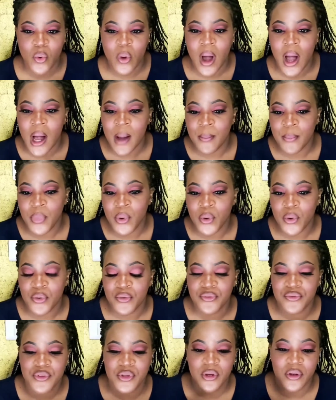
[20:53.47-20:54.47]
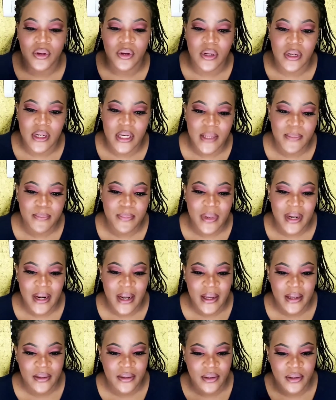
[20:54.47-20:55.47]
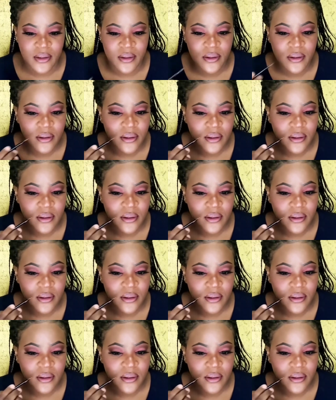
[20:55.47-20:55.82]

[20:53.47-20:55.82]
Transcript: above the lip liner.